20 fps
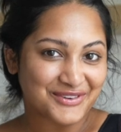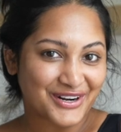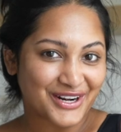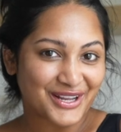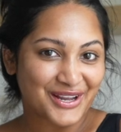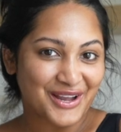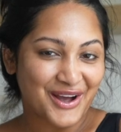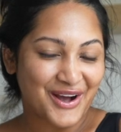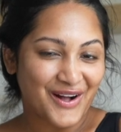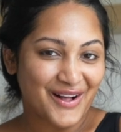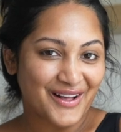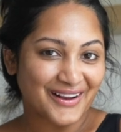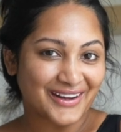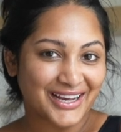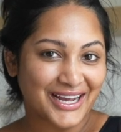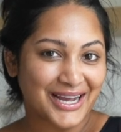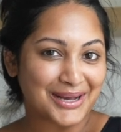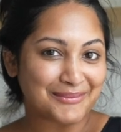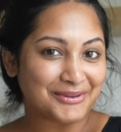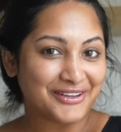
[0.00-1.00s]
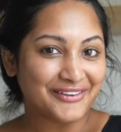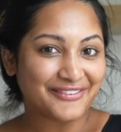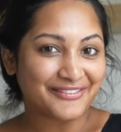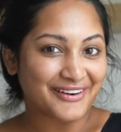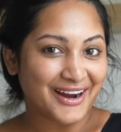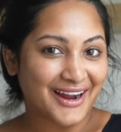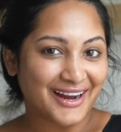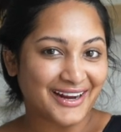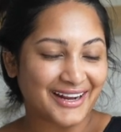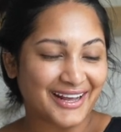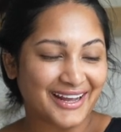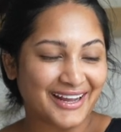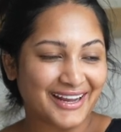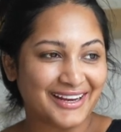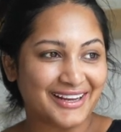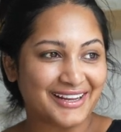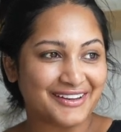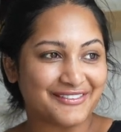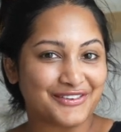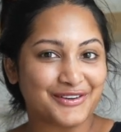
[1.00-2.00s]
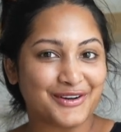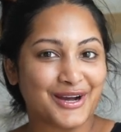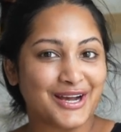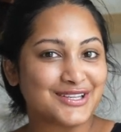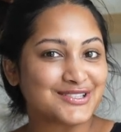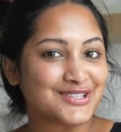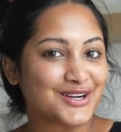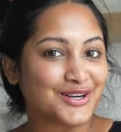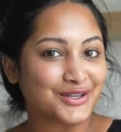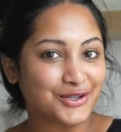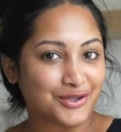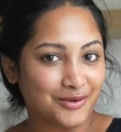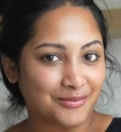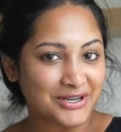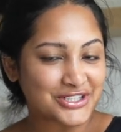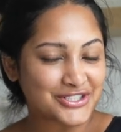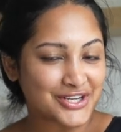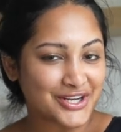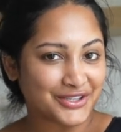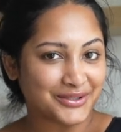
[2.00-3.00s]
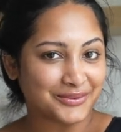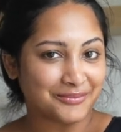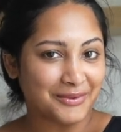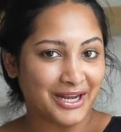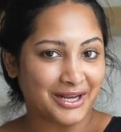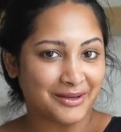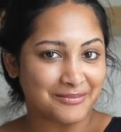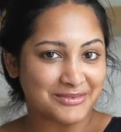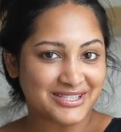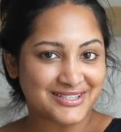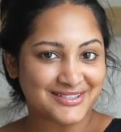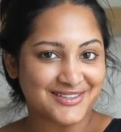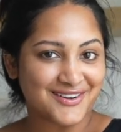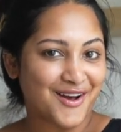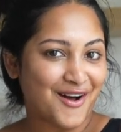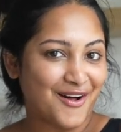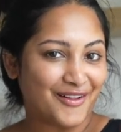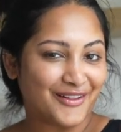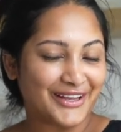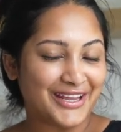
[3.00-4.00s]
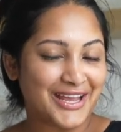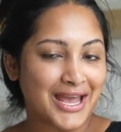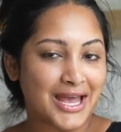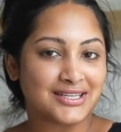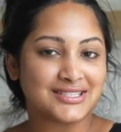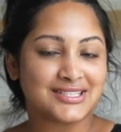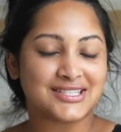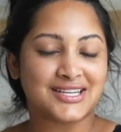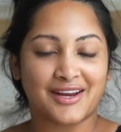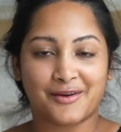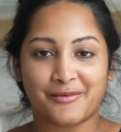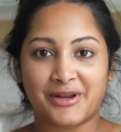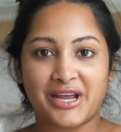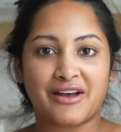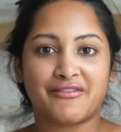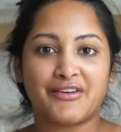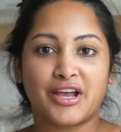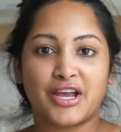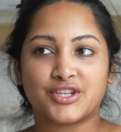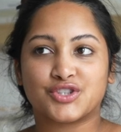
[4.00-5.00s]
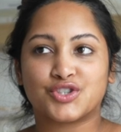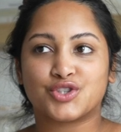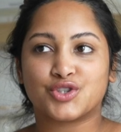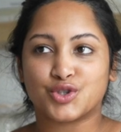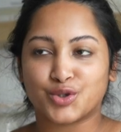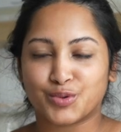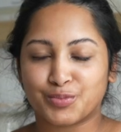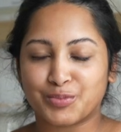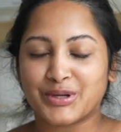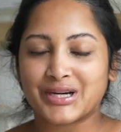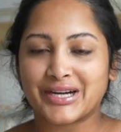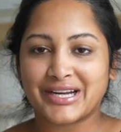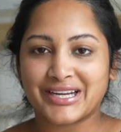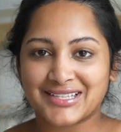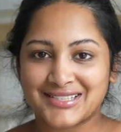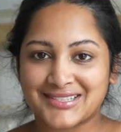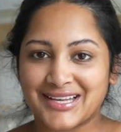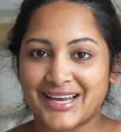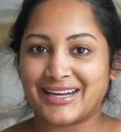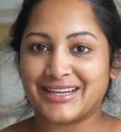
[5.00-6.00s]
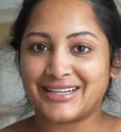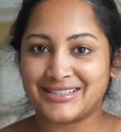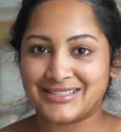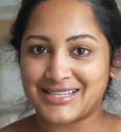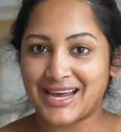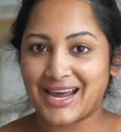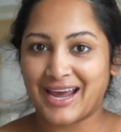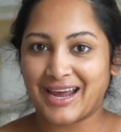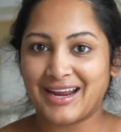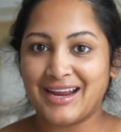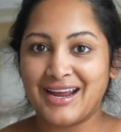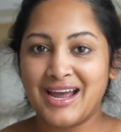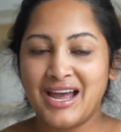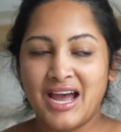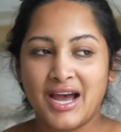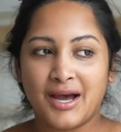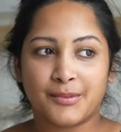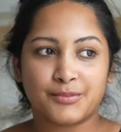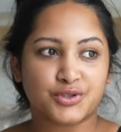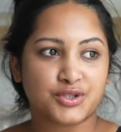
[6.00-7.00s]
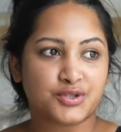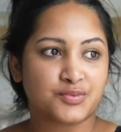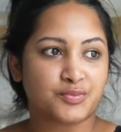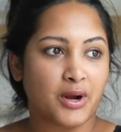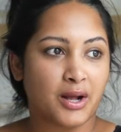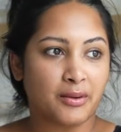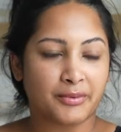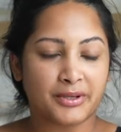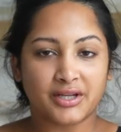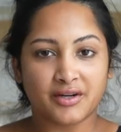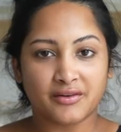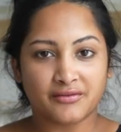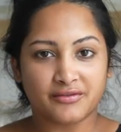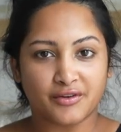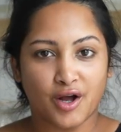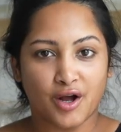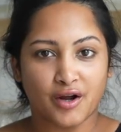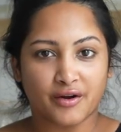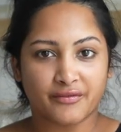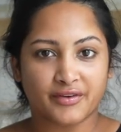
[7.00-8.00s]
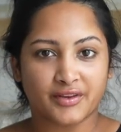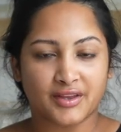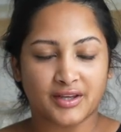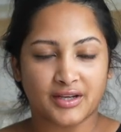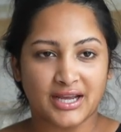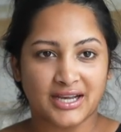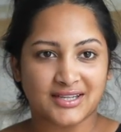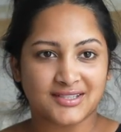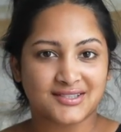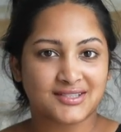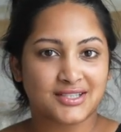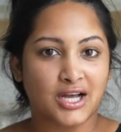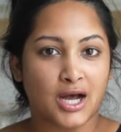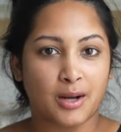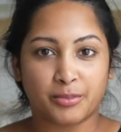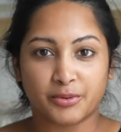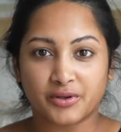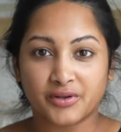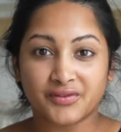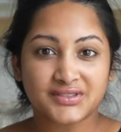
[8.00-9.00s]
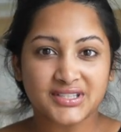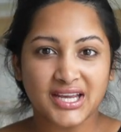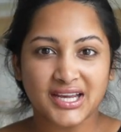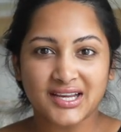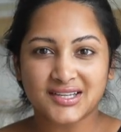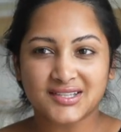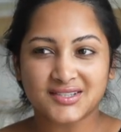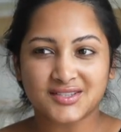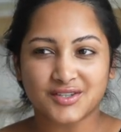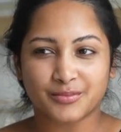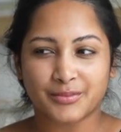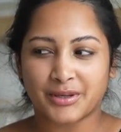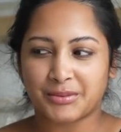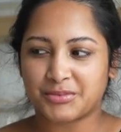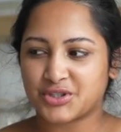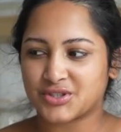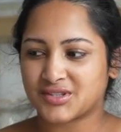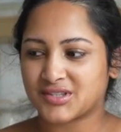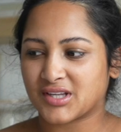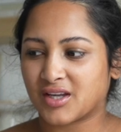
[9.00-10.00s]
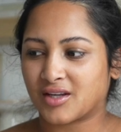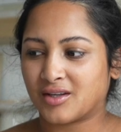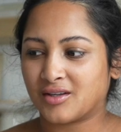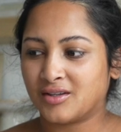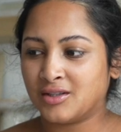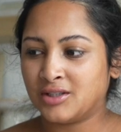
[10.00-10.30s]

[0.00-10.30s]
morning y'all and happy Friday. If you guys are new to my channel, my name is Sonali and today we have a super exciting day. I'm just probably gonna vlog for the next couple of days or maybe just like